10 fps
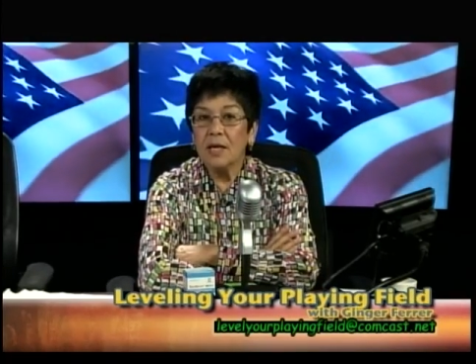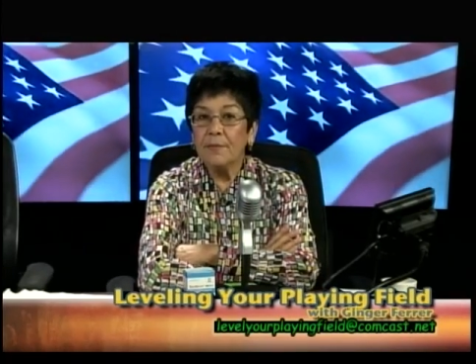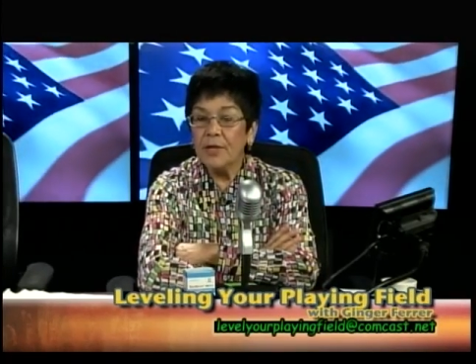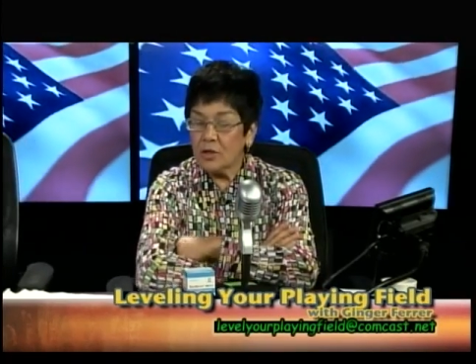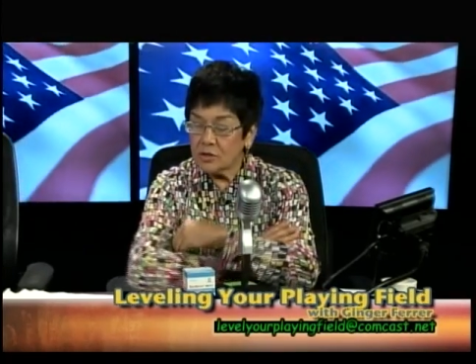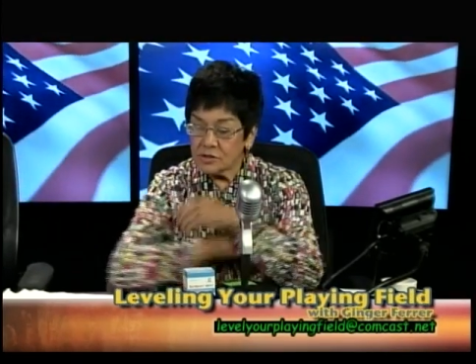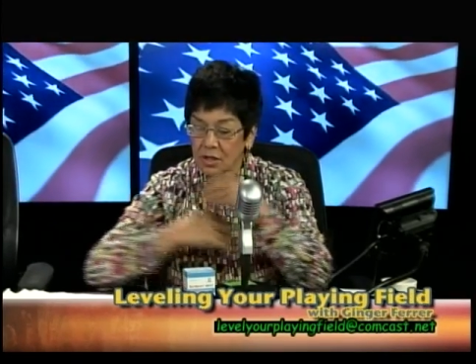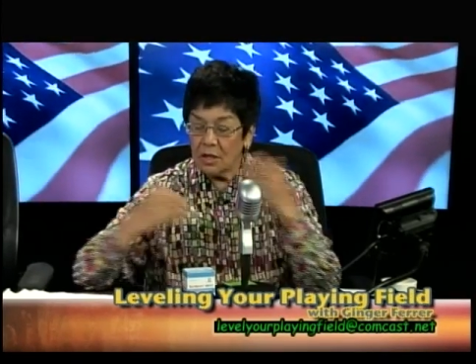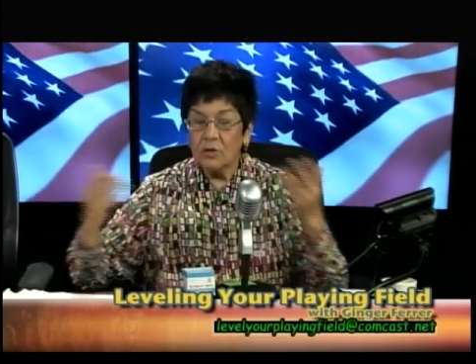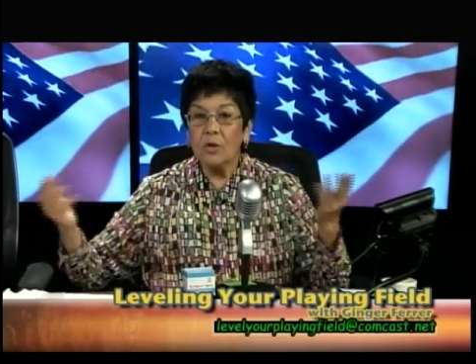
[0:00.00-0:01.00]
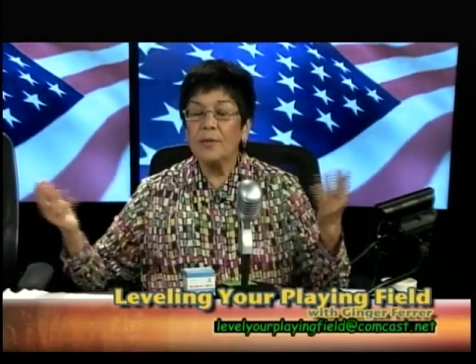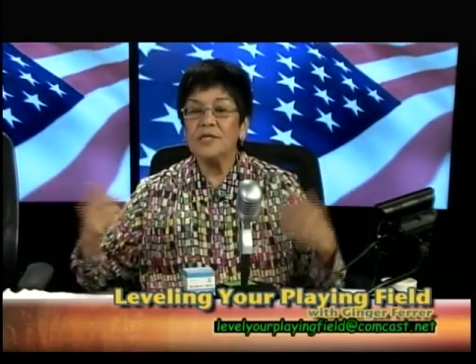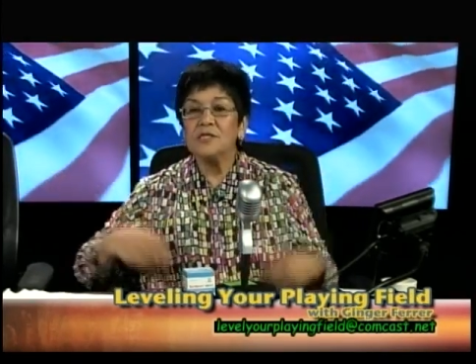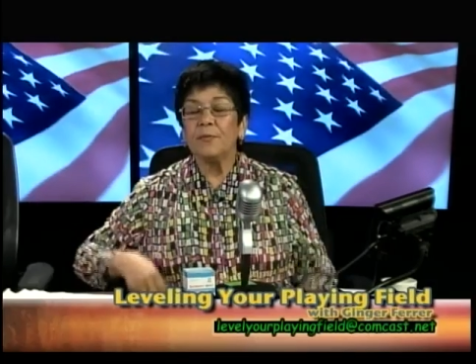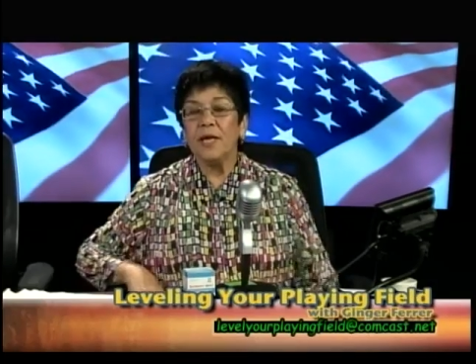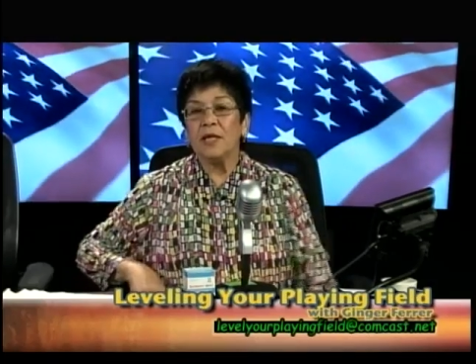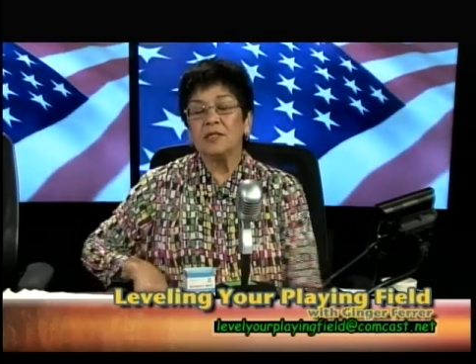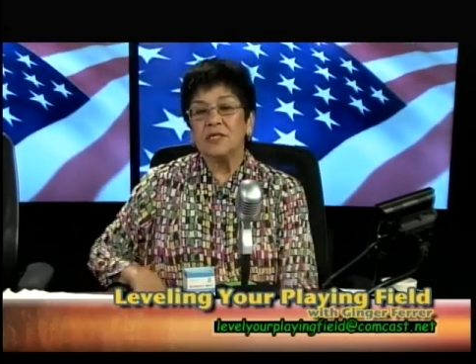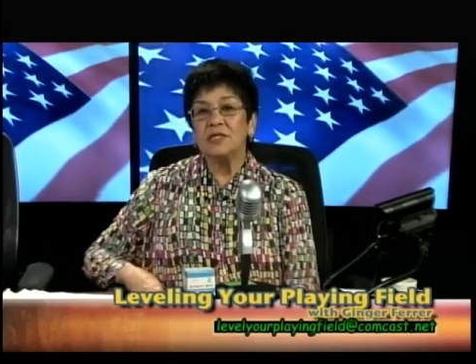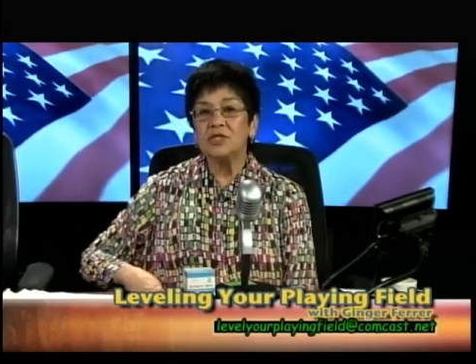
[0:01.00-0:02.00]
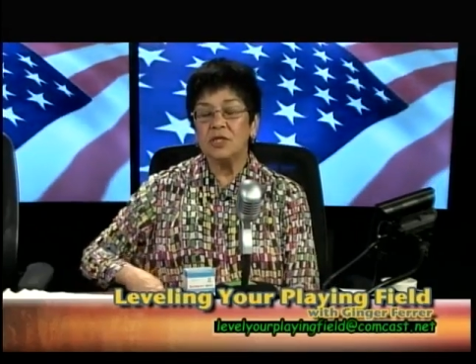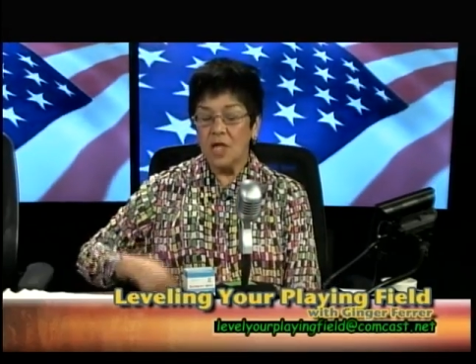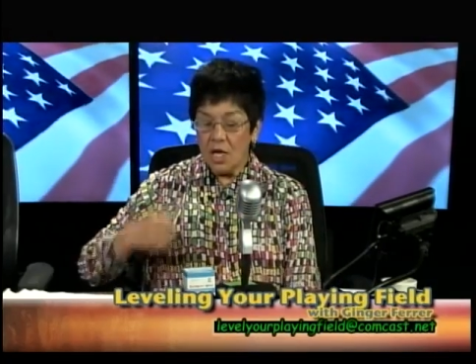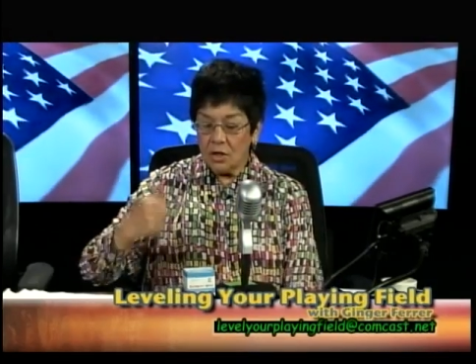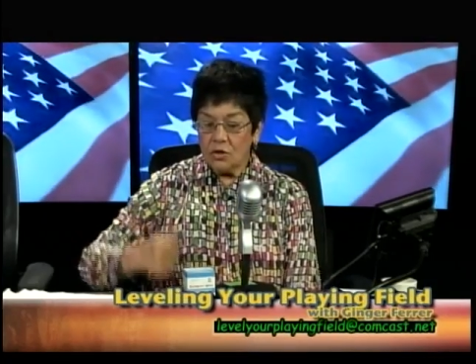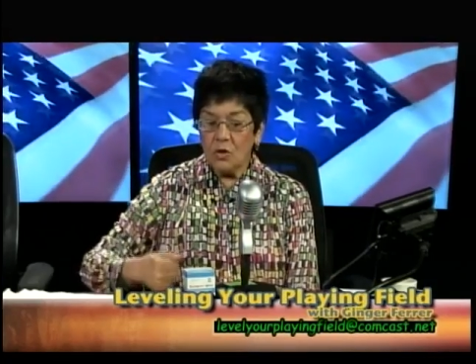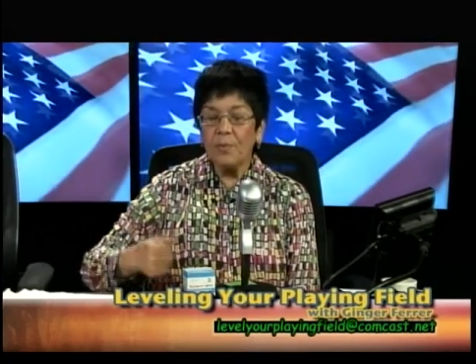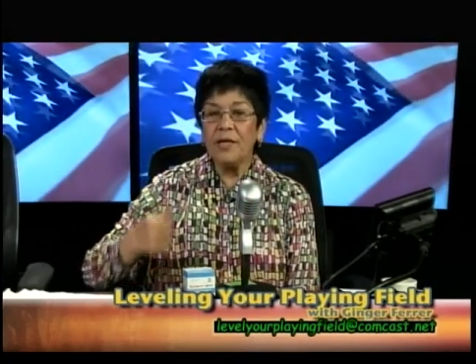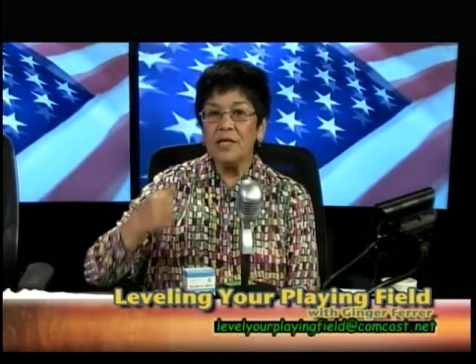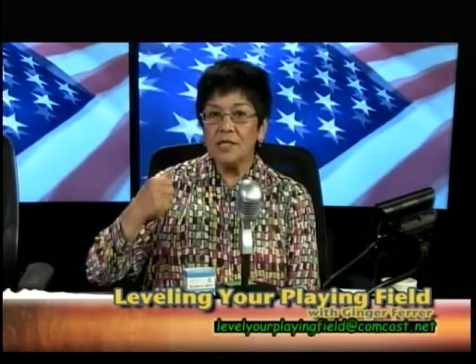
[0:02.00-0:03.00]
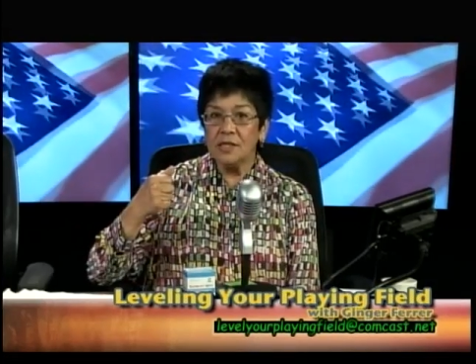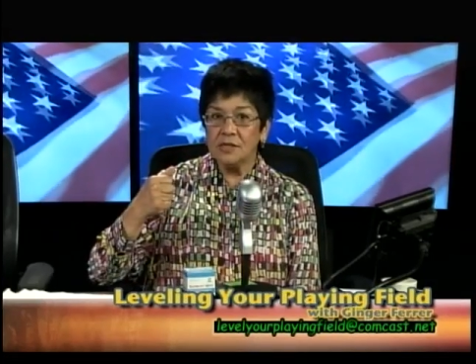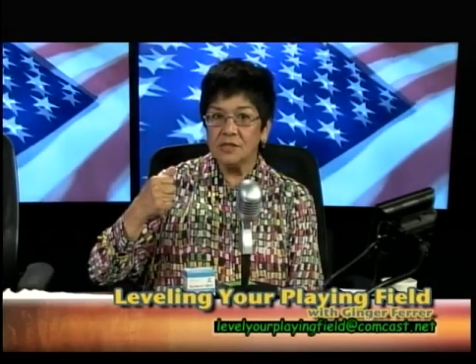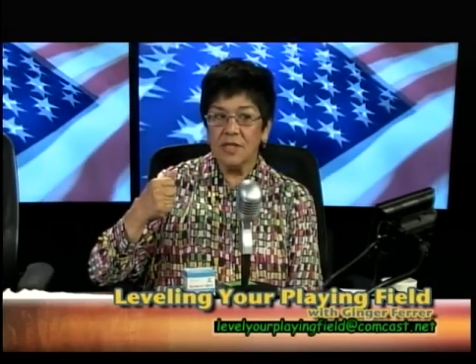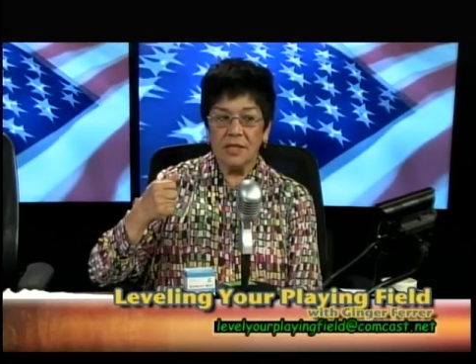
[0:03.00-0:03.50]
because nobody's paying attention. Nobody is